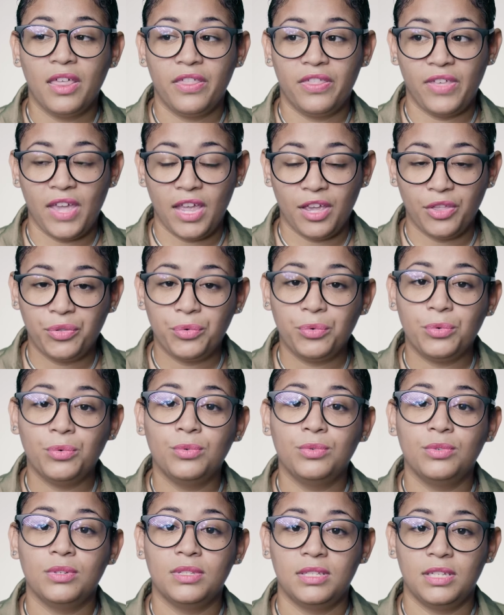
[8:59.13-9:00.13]
think
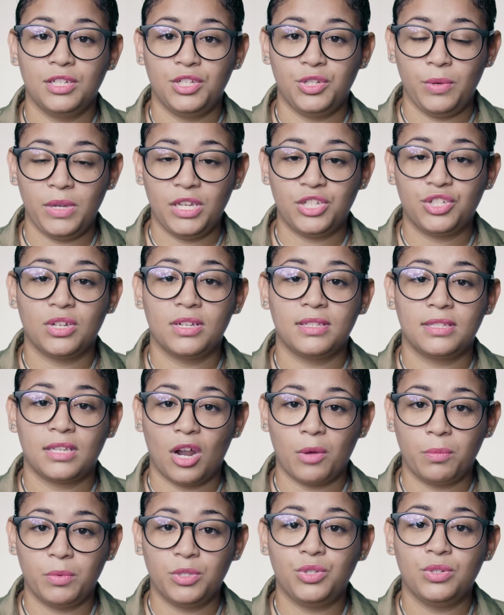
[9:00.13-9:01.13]
through situations and
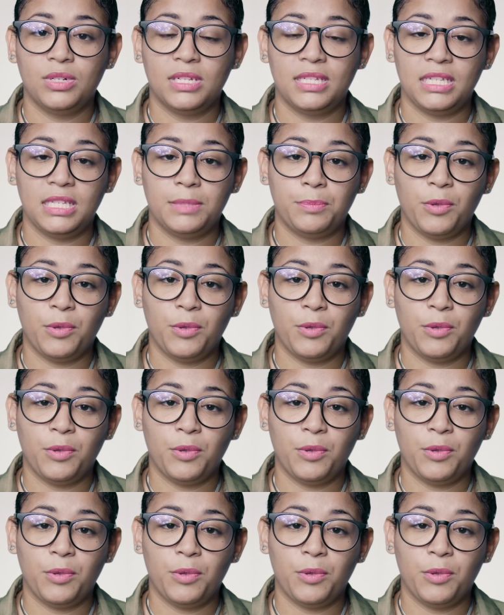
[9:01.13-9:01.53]
opportunities